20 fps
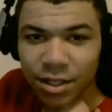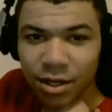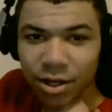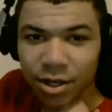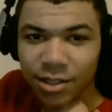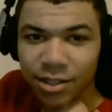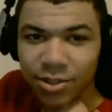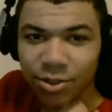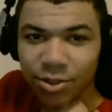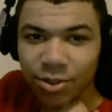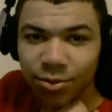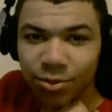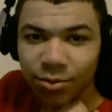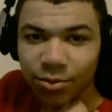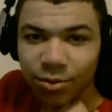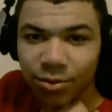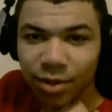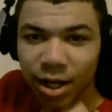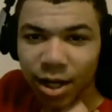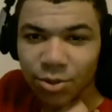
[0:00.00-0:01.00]
All right, so
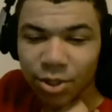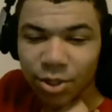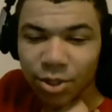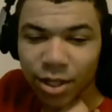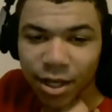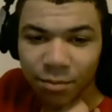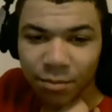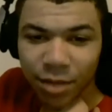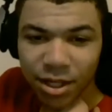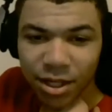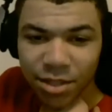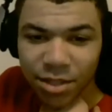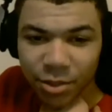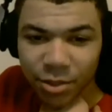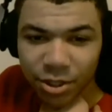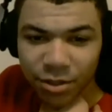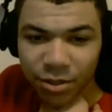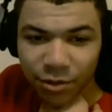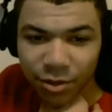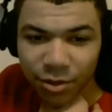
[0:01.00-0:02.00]
I was looking at
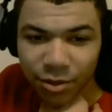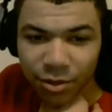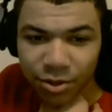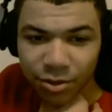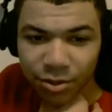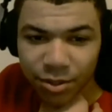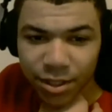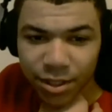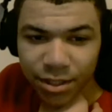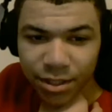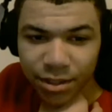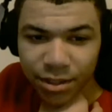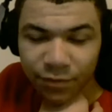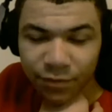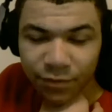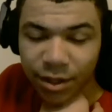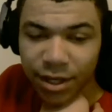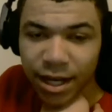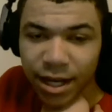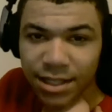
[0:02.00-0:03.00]
benchmarks for the
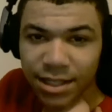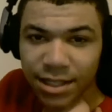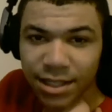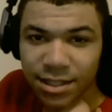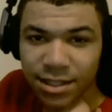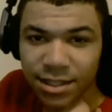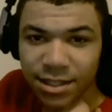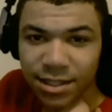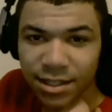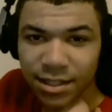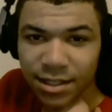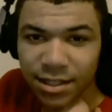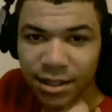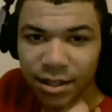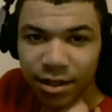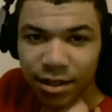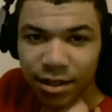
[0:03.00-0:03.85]
960,